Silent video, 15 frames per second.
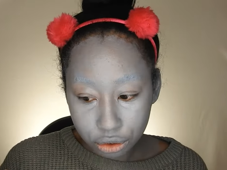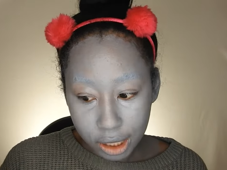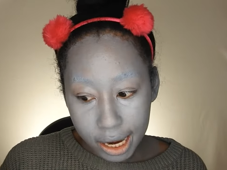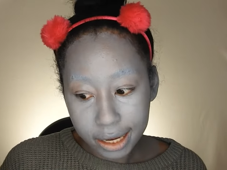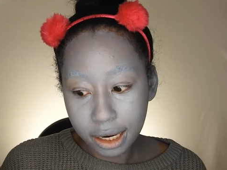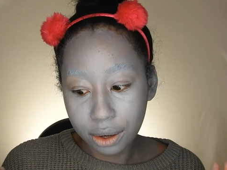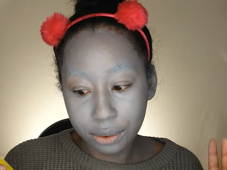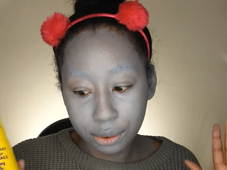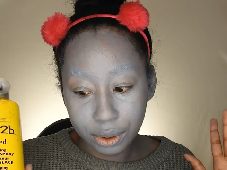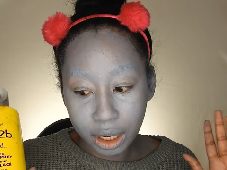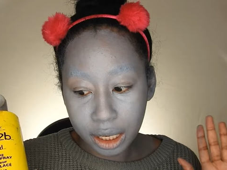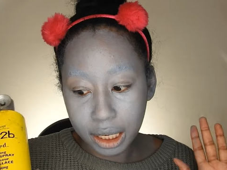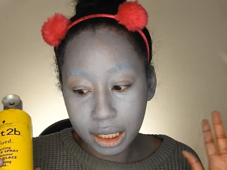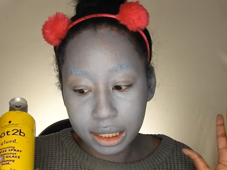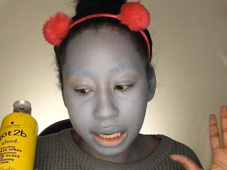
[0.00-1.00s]
to try it out,
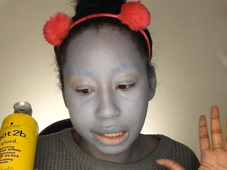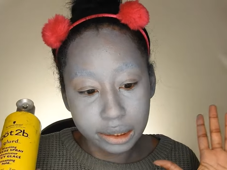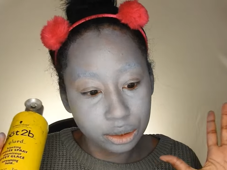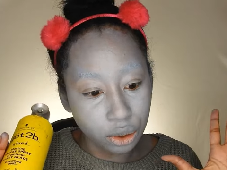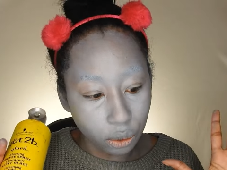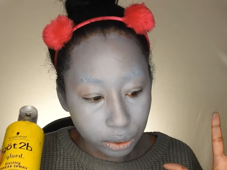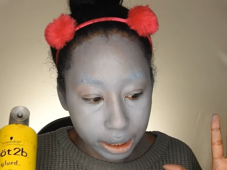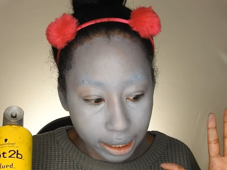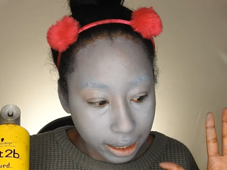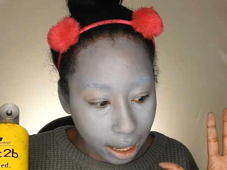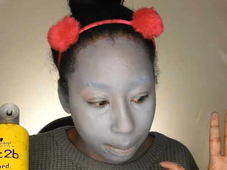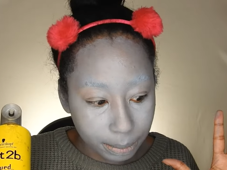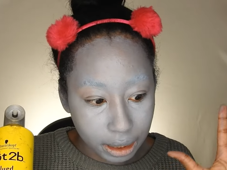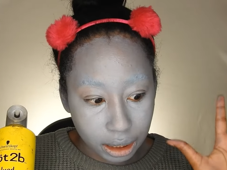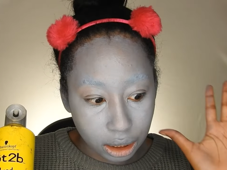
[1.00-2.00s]
okay? Like, don't yell
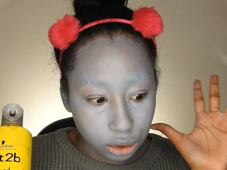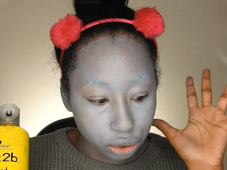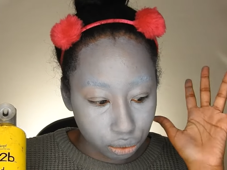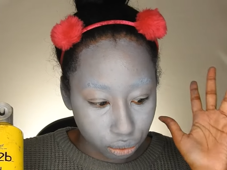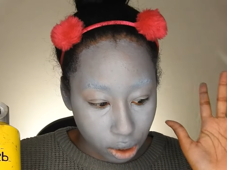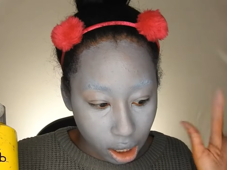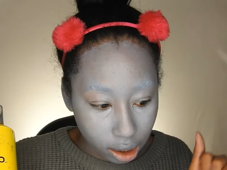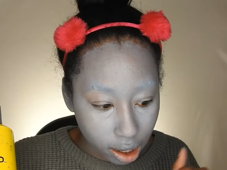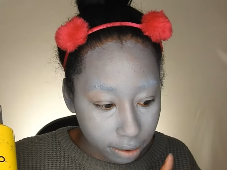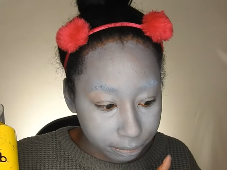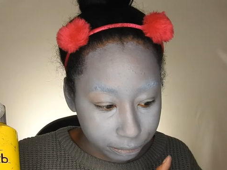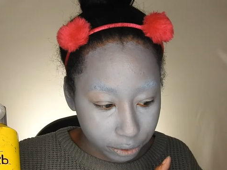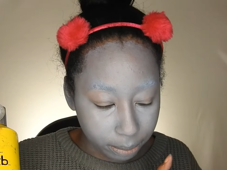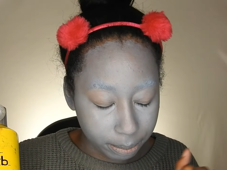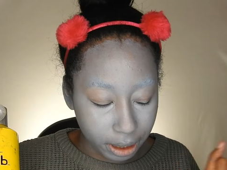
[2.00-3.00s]
at me, do not
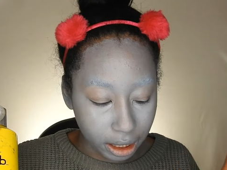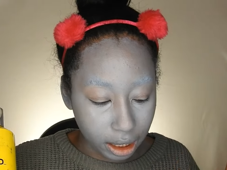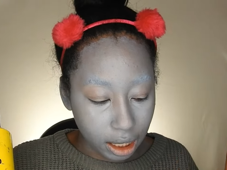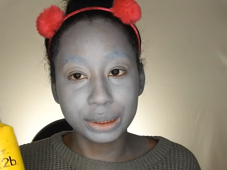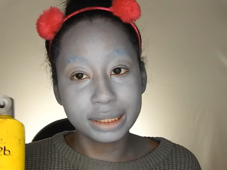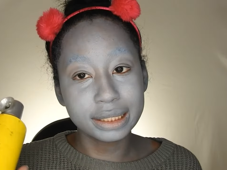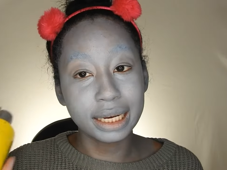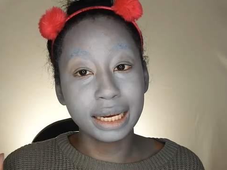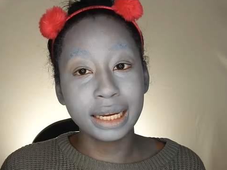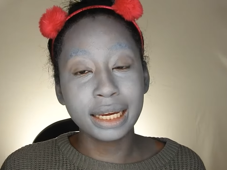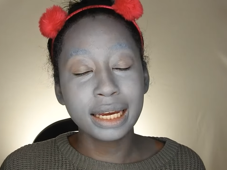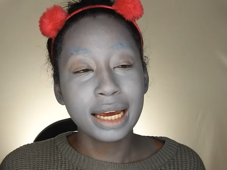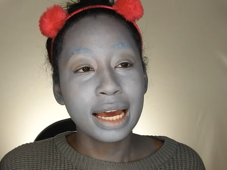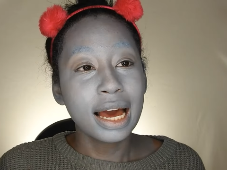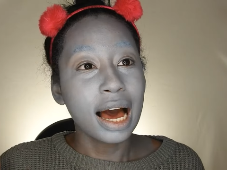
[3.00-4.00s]
comfort me.
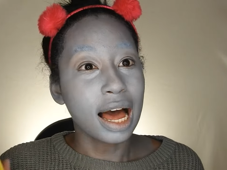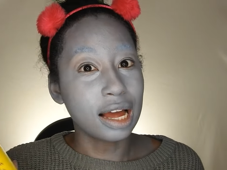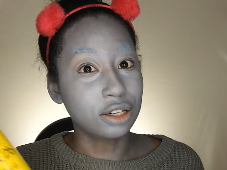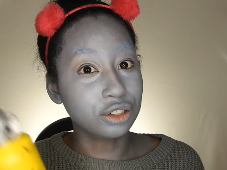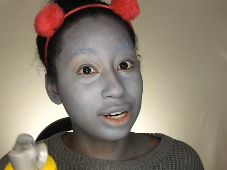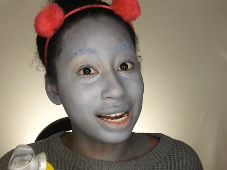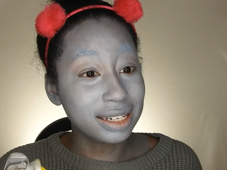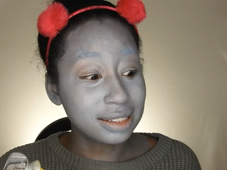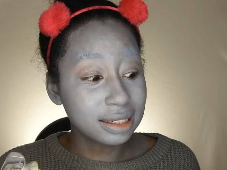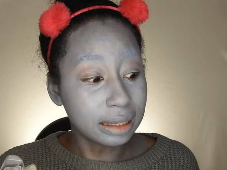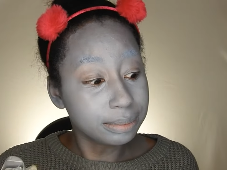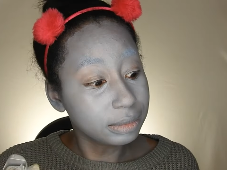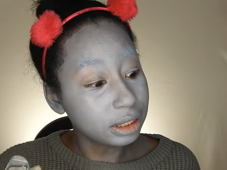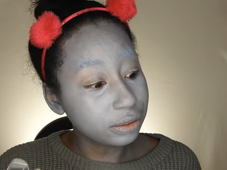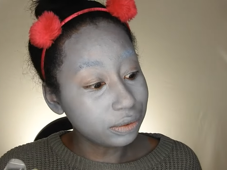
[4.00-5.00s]
Today, I tried
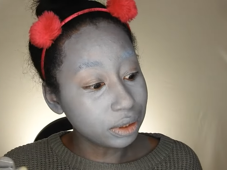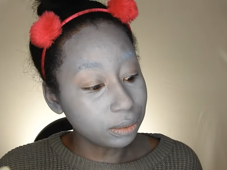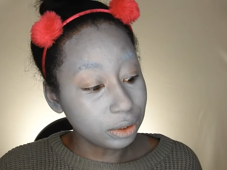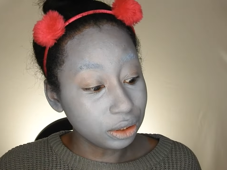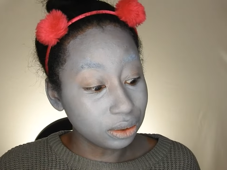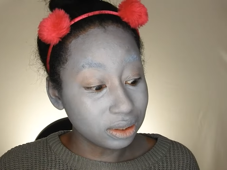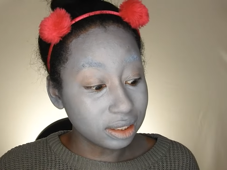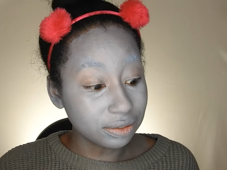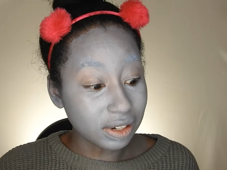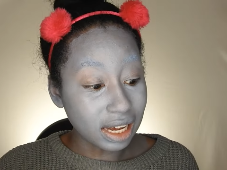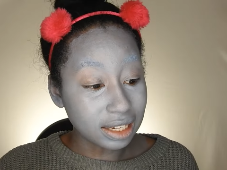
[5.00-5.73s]
something different using